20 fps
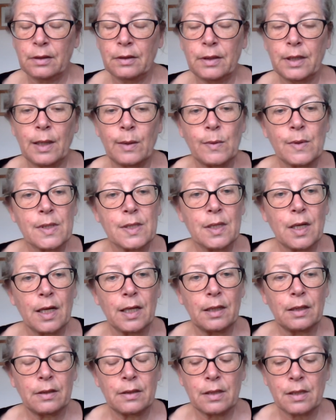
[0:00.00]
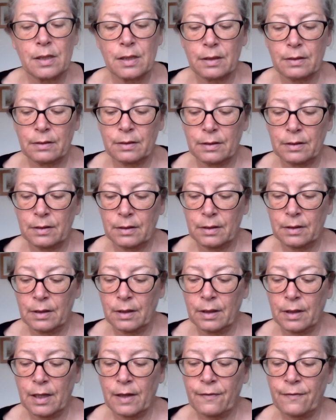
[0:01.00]
They were silent,
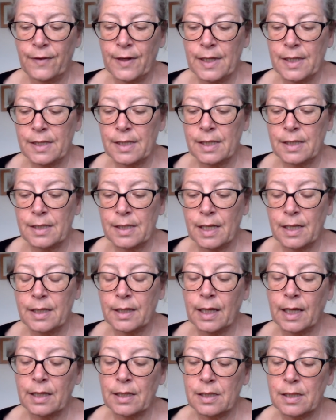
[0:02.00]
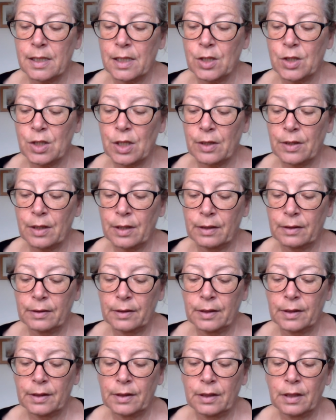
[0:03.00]
their faces hid against each other
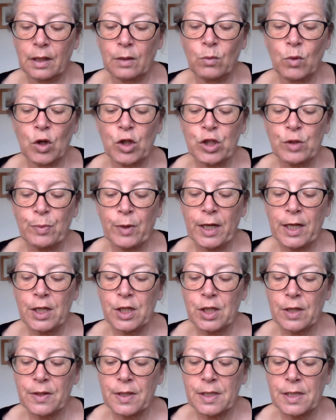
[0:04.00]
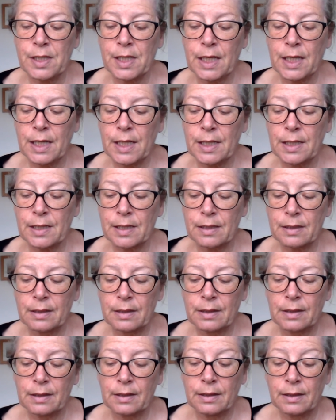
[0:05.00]
and washed by each other's tears.
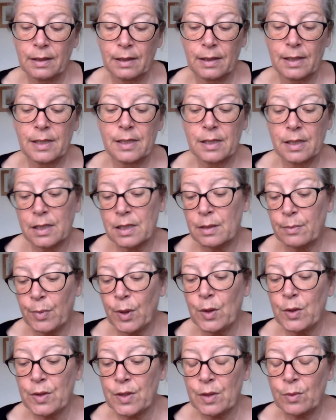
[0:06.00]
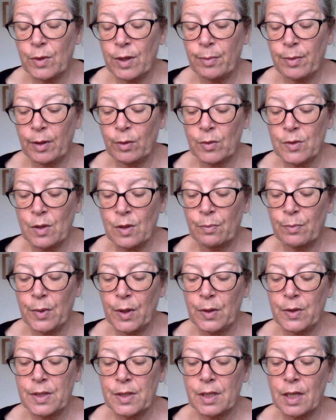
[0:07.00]
At least I suppose the weeping was on
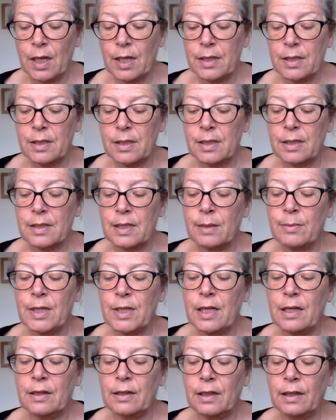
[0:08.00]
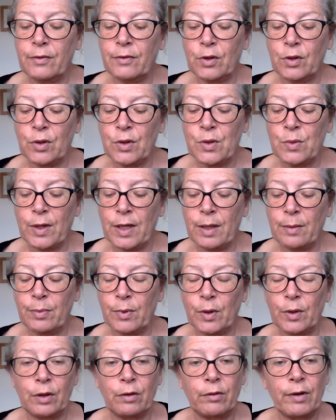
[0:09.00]
both sides, as it seemed Heathcliff could weep
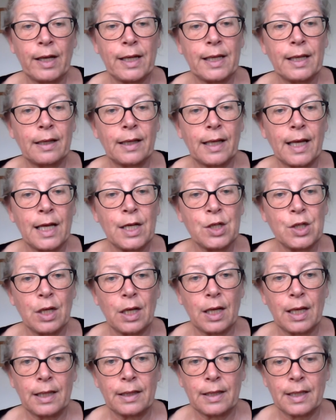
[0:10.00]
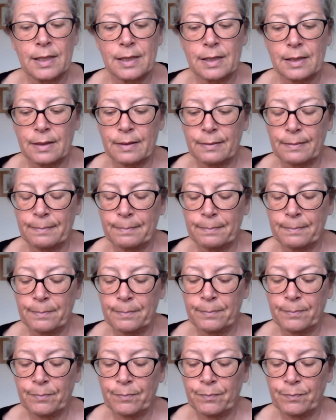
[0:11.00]
on a great occasion like this.
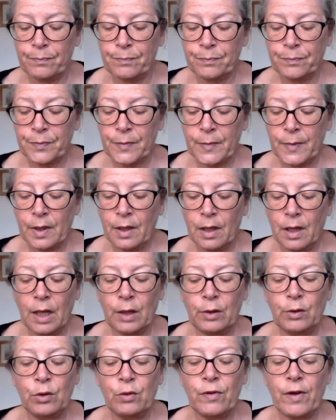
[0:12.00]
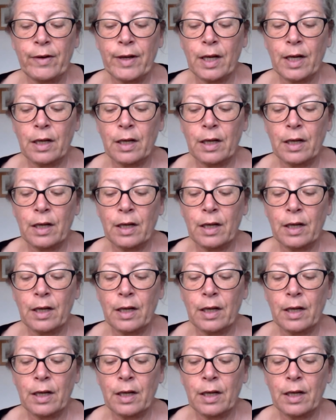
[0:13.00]
I grew very